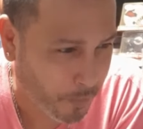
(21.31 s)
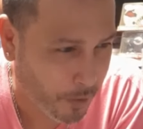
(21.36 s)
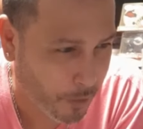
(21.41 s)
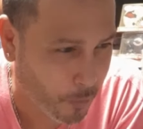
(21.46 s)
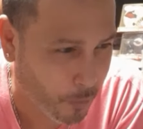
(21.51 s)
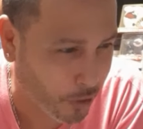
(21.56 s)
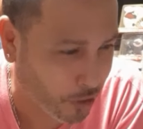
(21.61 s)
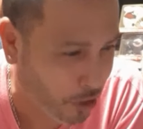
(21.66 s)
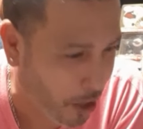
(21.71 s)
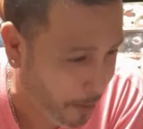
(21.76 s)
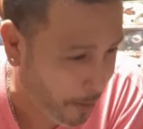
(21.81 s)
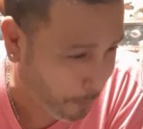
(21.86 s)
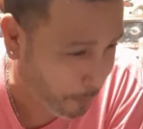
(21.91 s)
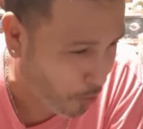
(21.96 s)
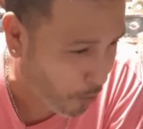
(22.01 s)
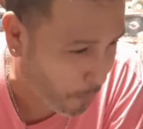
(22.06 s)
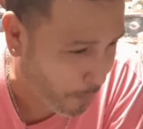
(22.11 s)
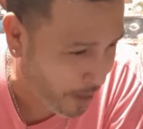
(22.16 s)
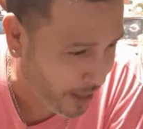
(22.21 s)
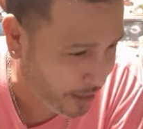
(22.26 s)
was on
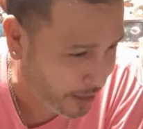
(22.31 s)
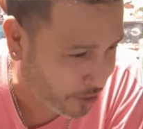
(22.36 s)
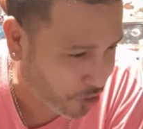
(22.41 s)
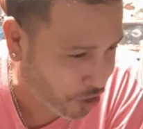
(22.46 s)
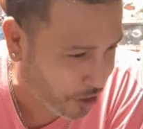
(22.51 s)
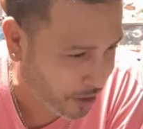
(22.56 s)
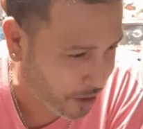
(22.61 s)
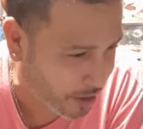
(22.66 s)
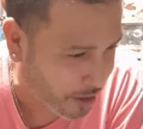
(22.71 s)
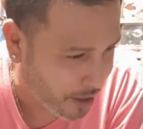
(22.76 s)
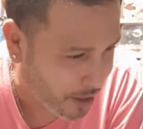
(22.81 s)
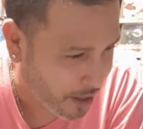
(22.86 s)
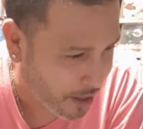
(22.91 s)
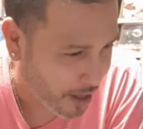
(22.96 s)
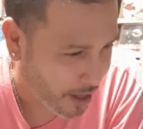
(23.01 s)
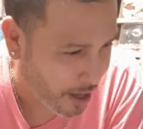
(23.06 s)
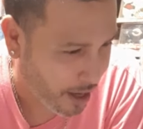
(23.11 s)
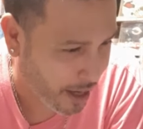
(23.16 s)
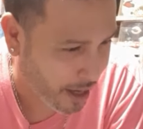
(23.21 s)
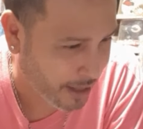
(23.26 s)
probation
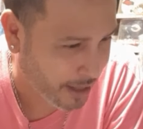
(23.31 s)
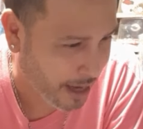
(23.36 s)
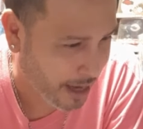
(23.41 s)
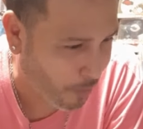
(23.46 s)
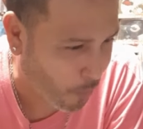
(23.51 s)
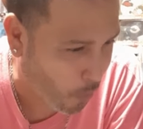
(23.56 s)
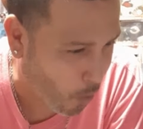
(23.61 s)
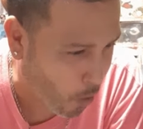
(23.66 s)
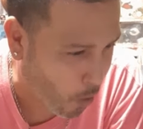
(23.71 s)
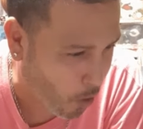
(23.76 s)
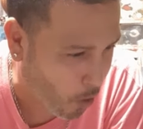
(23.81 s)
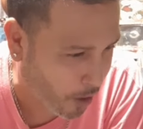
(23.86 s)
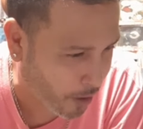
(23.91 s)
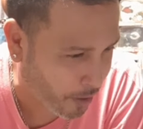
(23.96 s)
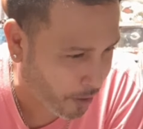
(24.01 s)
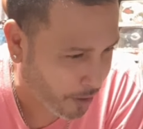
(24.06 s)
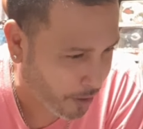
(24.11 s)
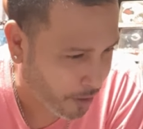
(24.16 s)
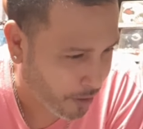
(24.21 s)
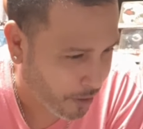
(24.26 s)
and that war